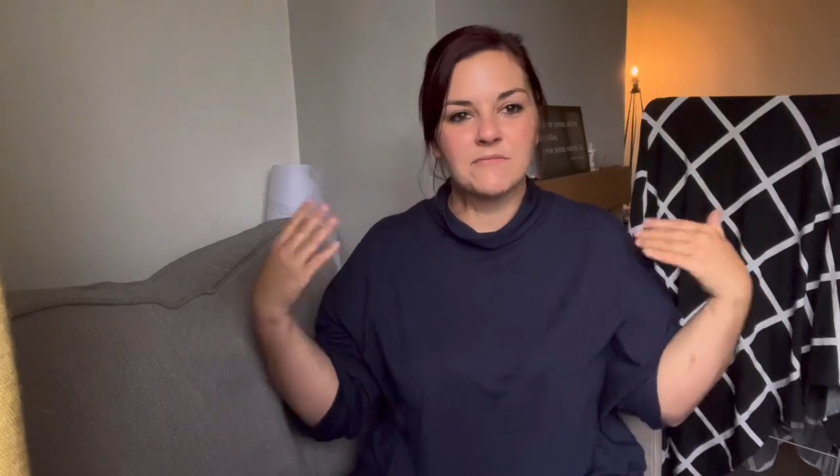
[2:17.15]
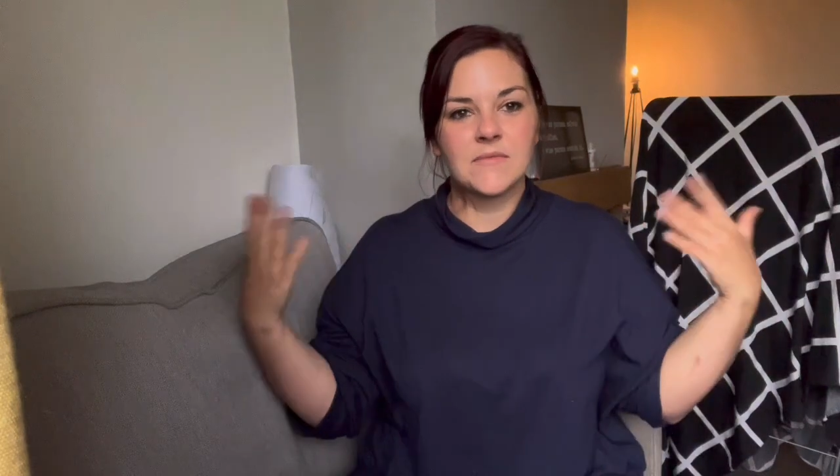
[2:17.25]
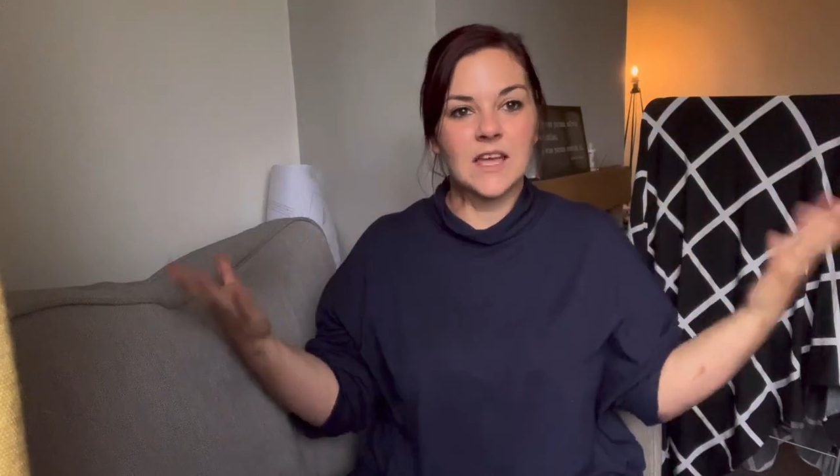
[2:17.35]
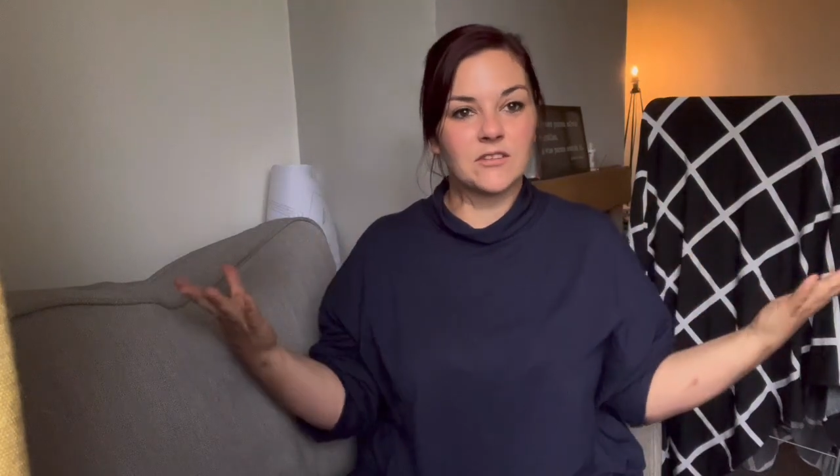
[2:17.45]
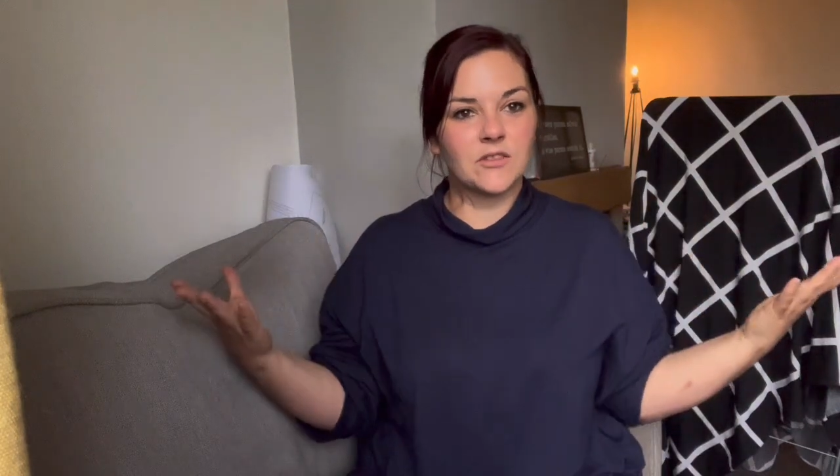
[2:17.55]

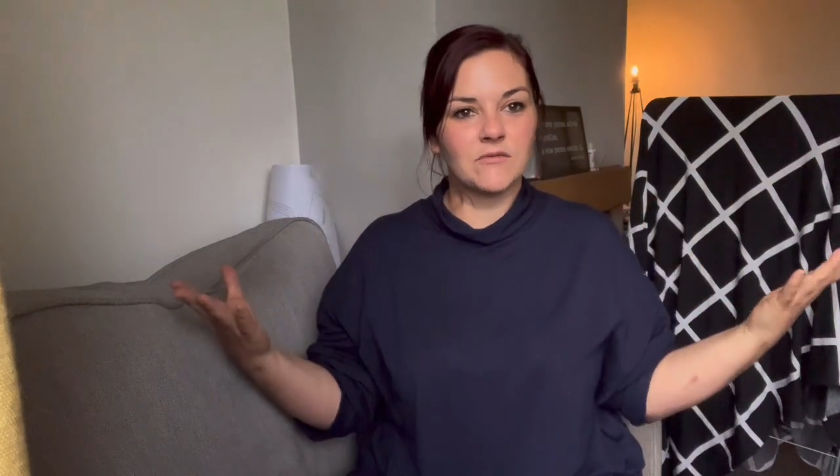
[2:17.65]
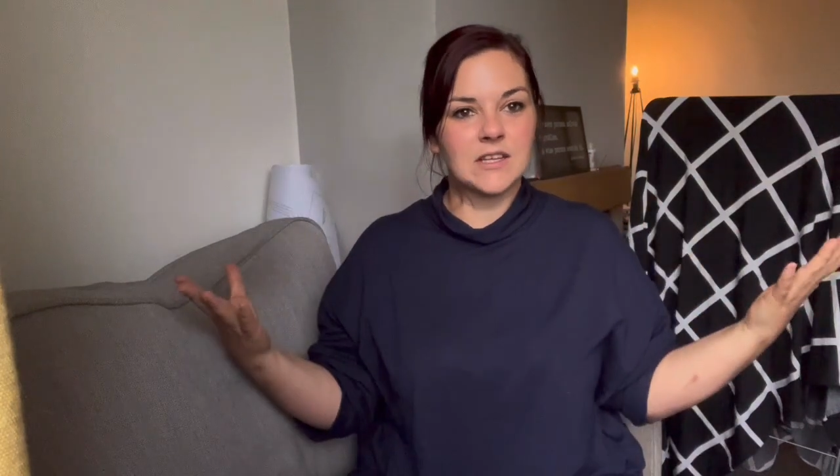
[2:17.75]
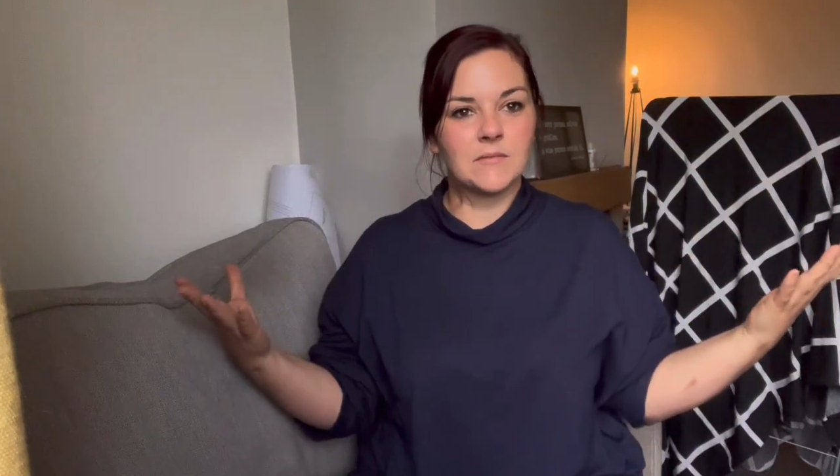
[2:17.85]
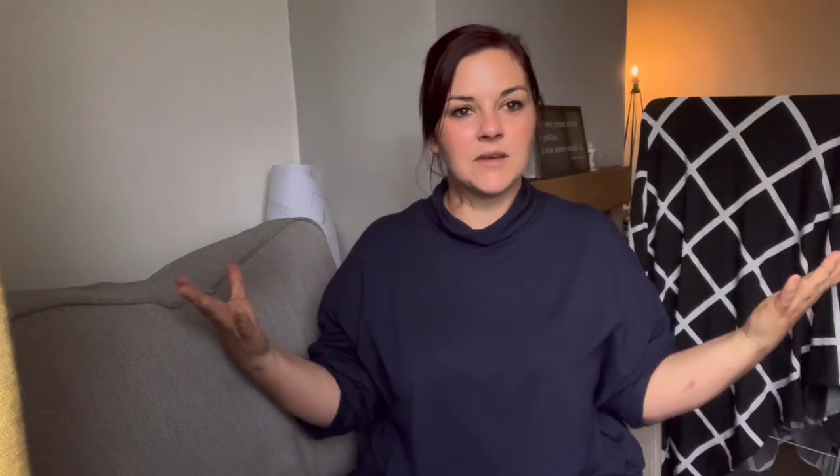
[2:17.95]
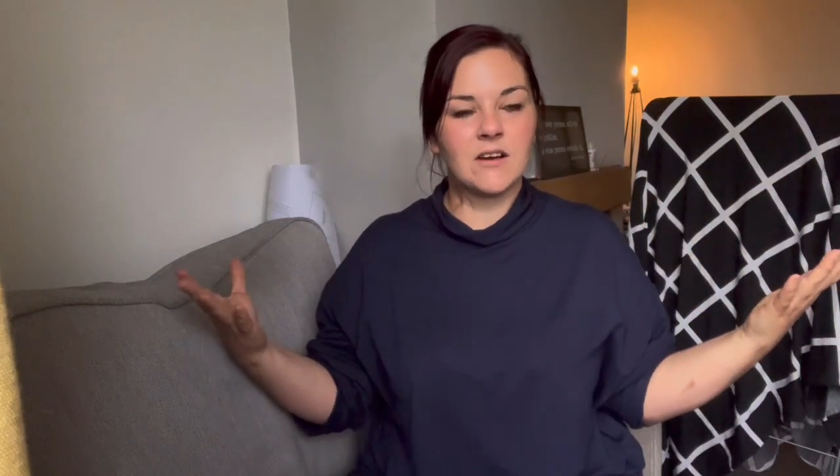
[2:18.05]
that's the
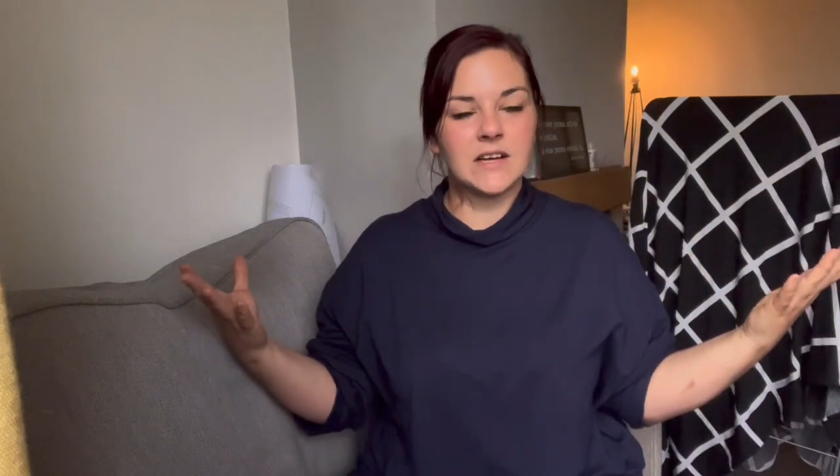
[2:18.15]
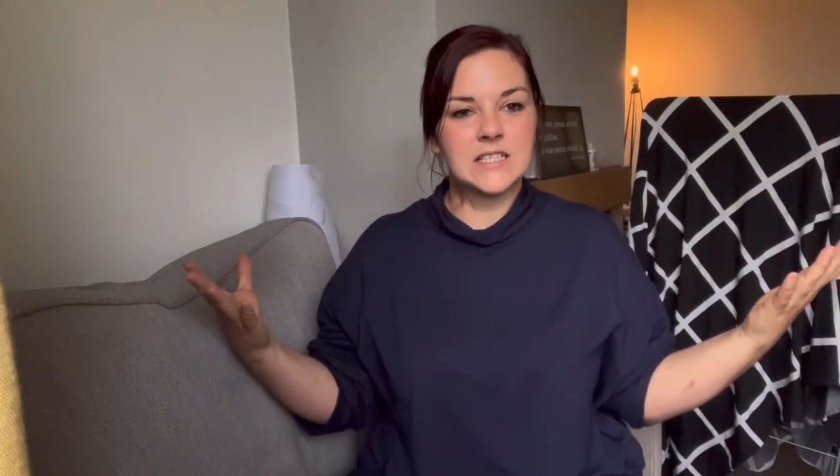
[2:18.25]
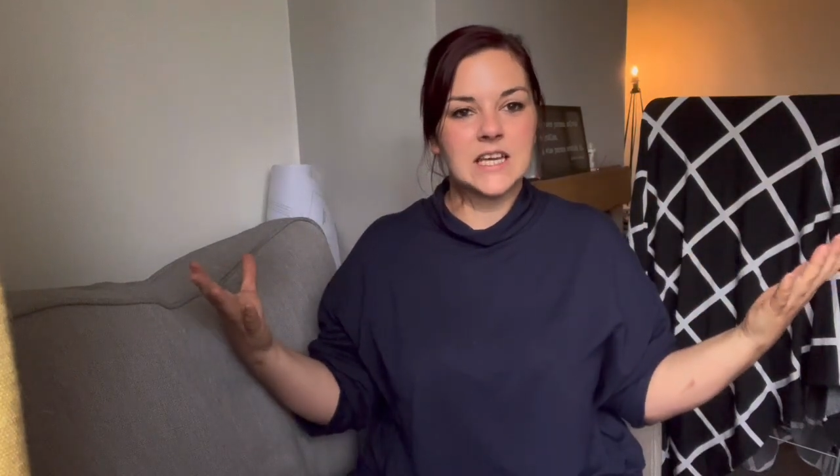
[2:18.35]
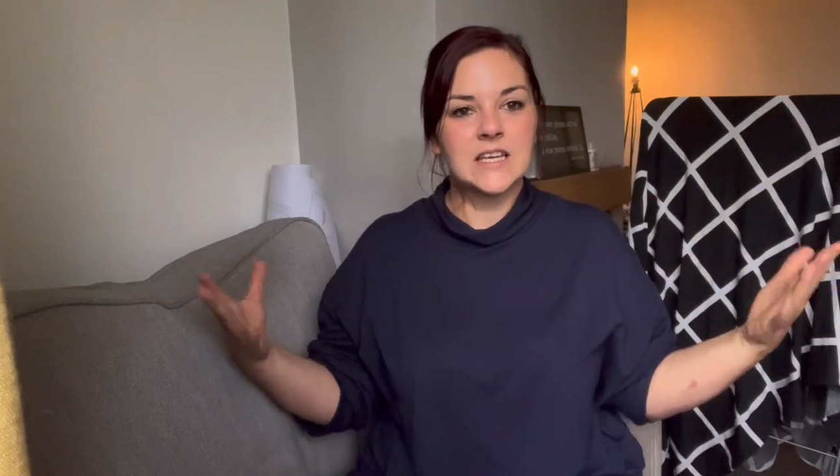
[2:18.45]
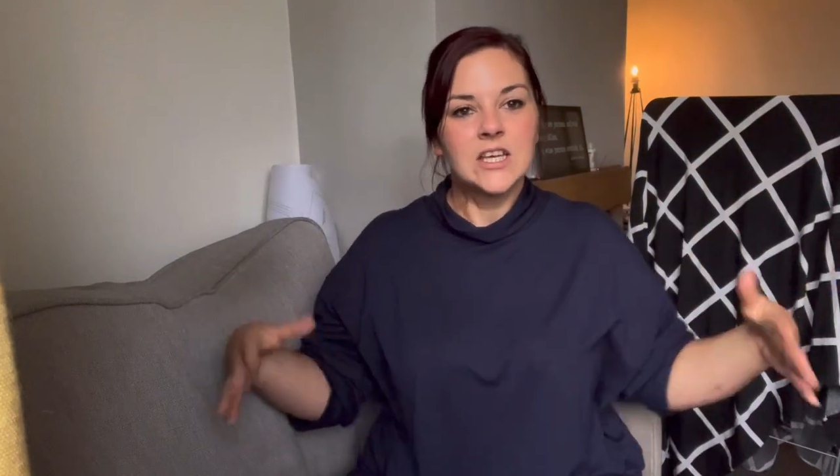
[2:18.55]
reason behind
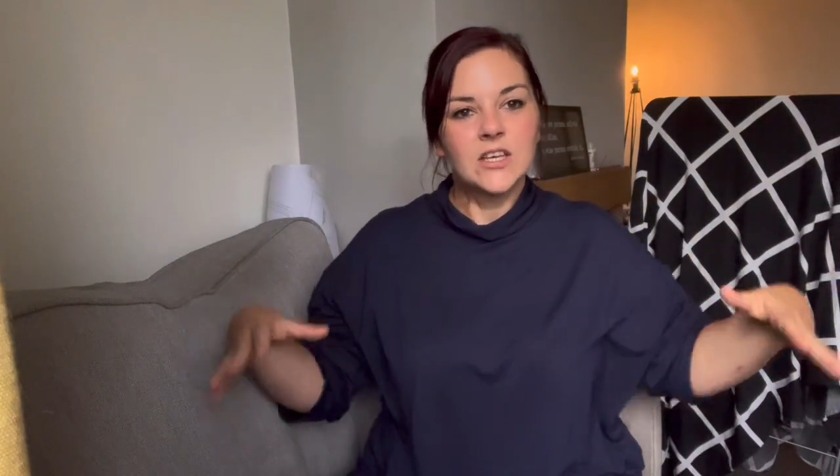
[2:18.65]
it.